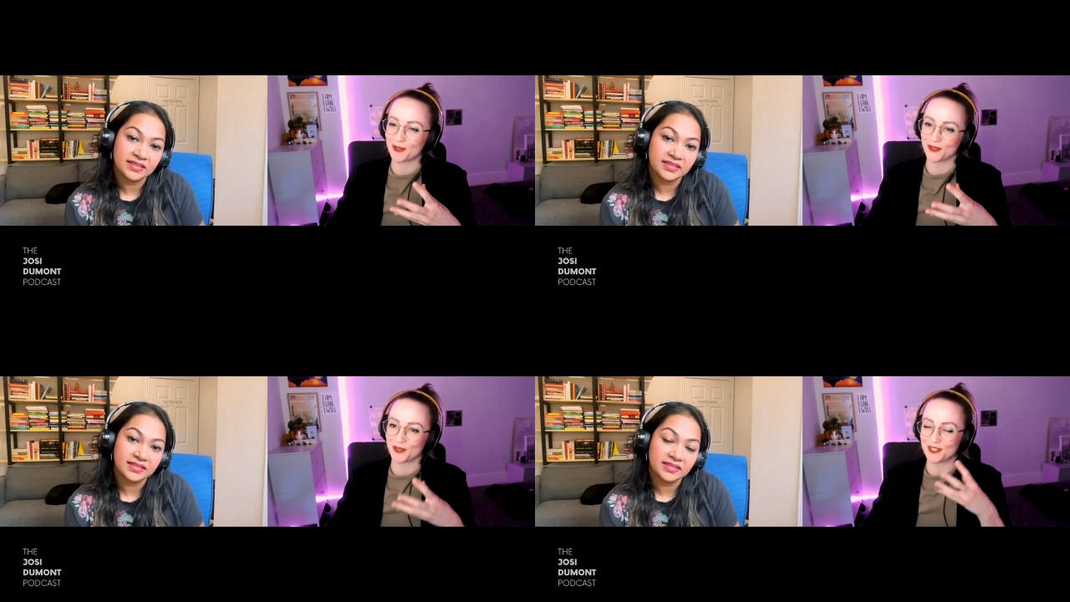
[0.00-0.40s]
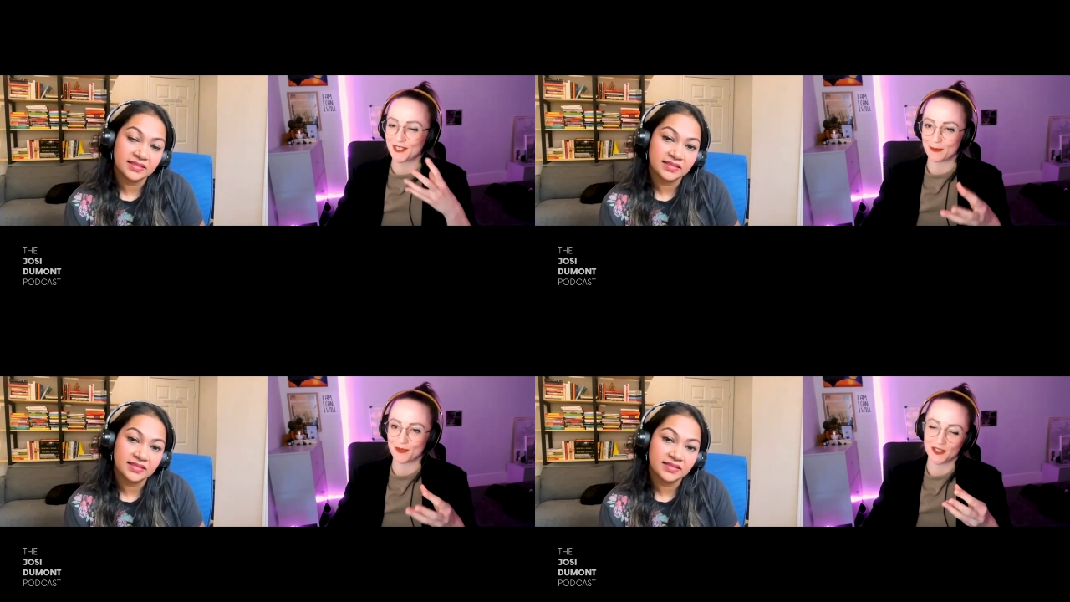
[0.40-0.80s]
Speaker 1: also
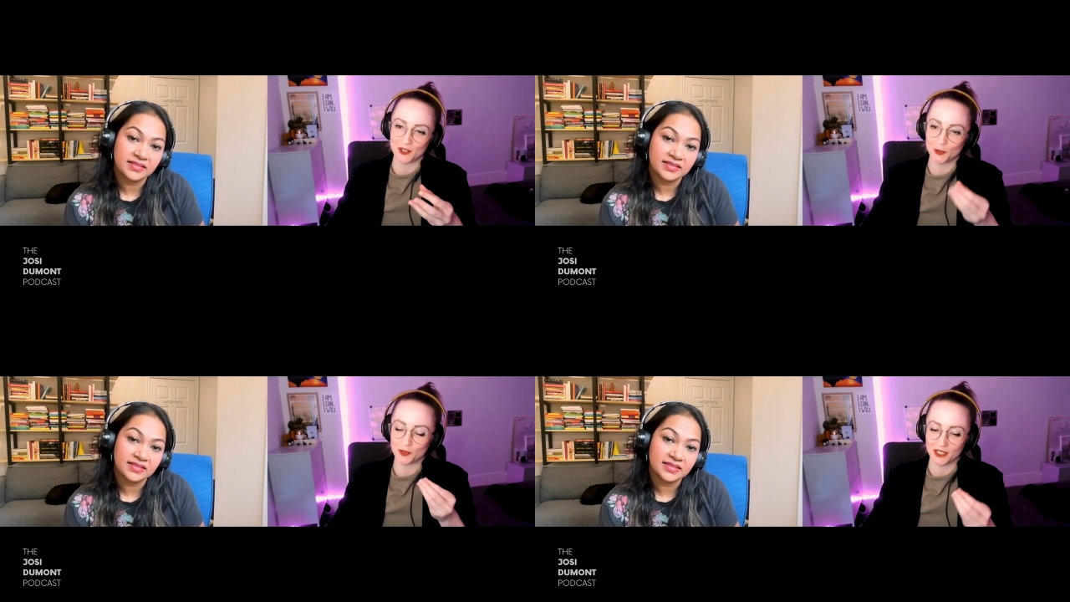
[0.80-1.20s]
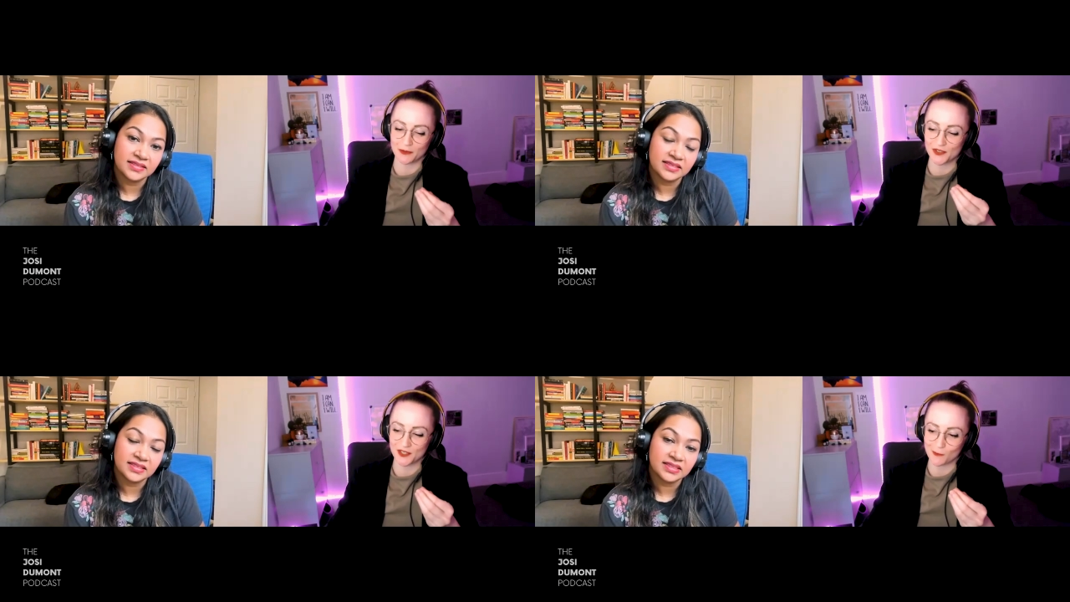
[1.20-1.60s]
tips that you would give
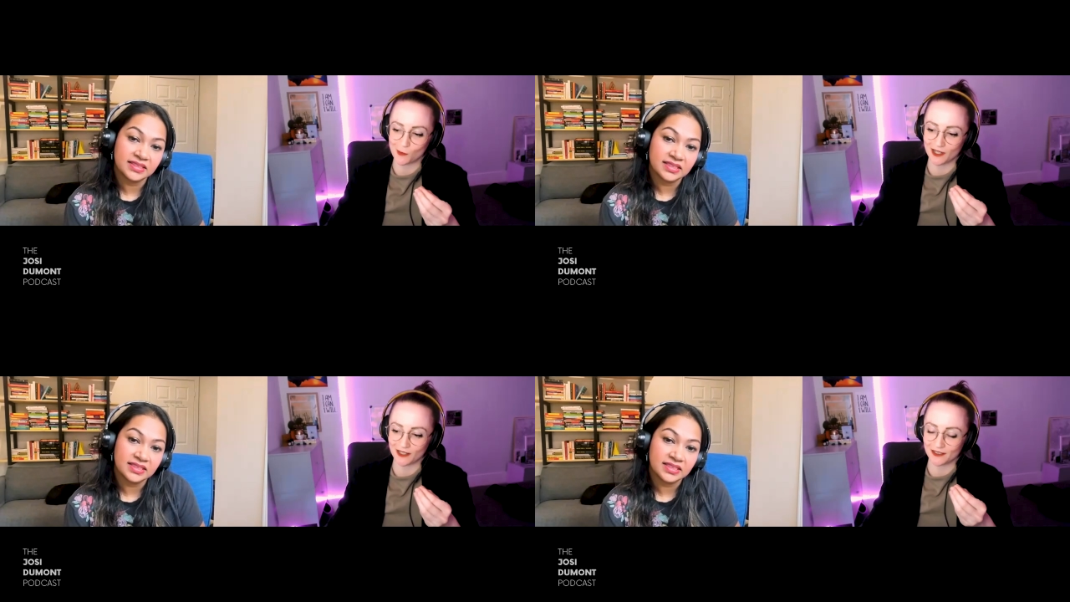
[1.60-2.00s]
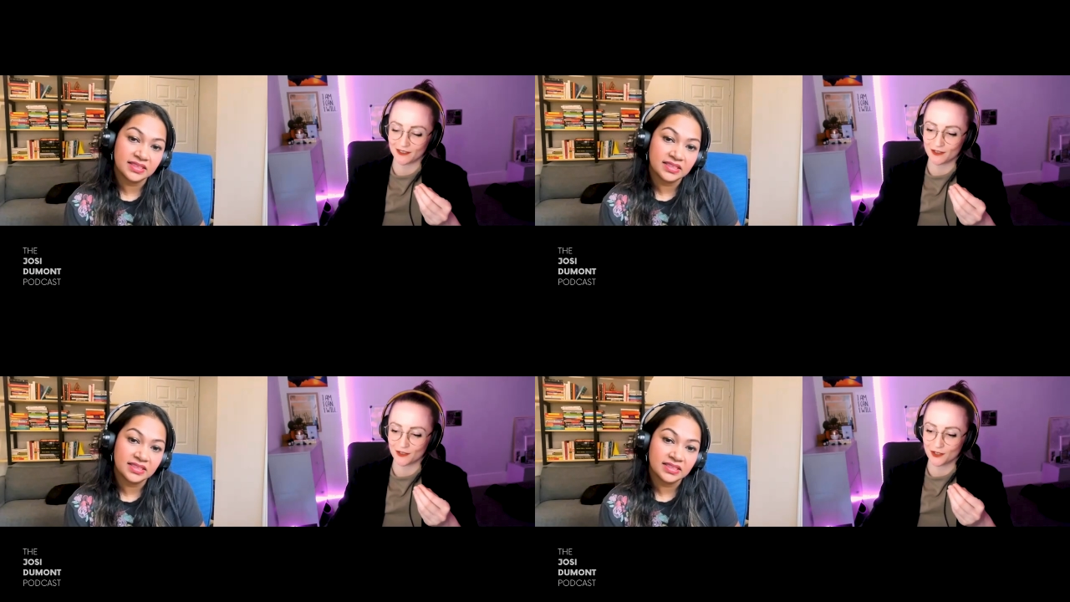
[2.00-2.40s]
someone